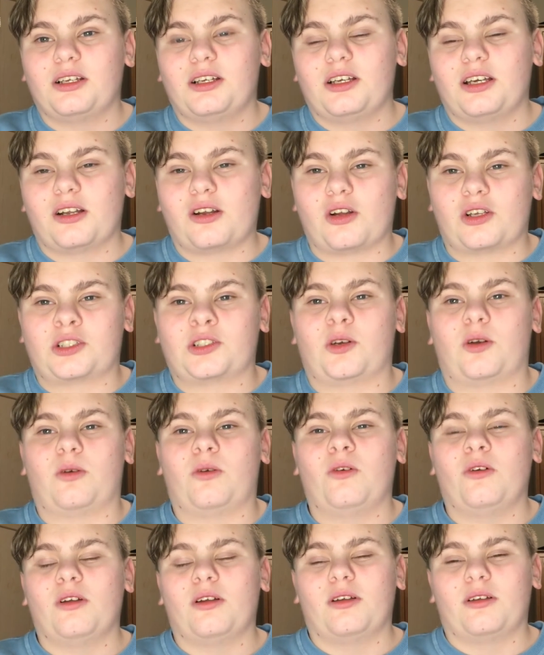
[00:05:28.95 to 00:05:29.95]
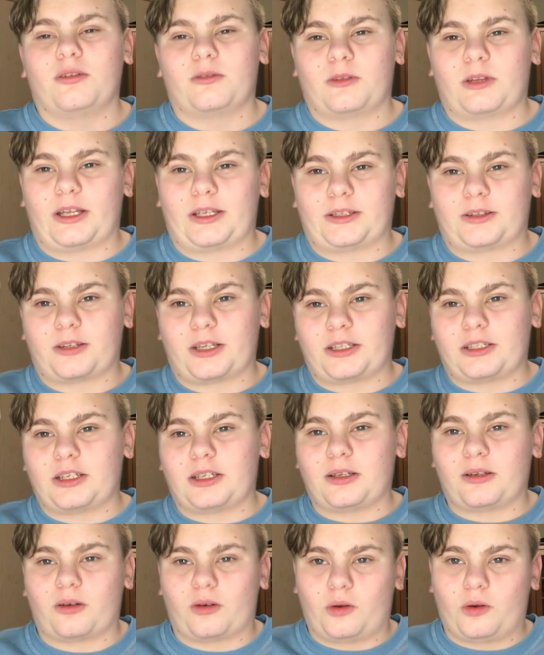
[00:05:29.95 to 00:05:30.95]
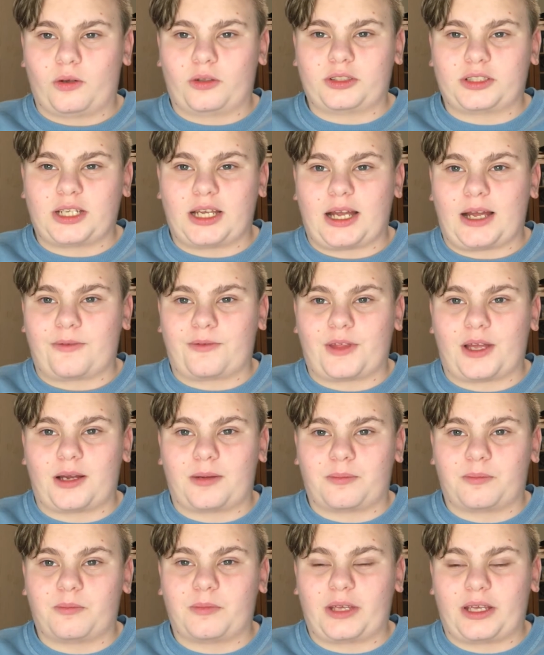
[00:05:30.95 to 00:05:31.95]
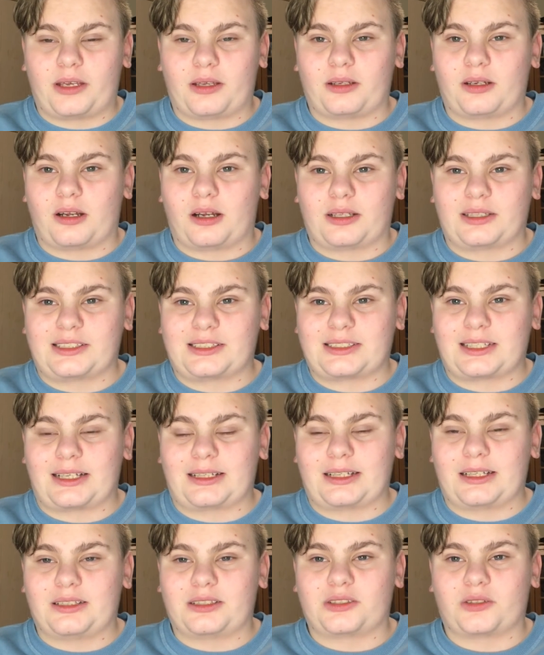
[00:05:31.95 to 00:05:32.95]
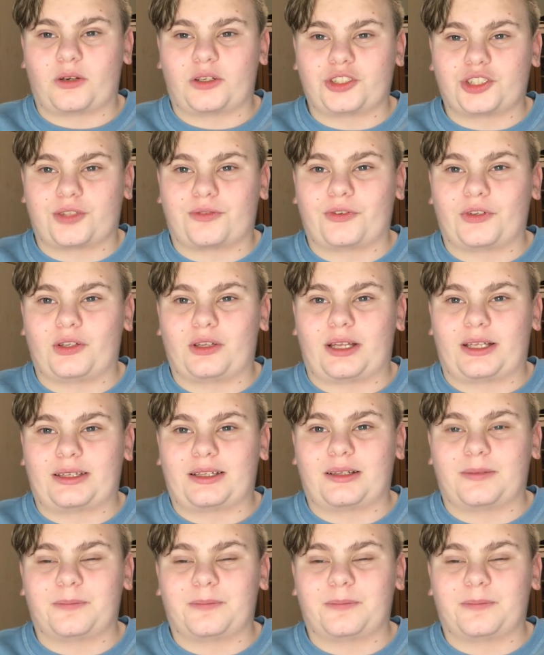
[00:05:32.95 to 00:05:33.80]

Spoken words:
And also, like, they didn't own to have that man on second, so I just feel like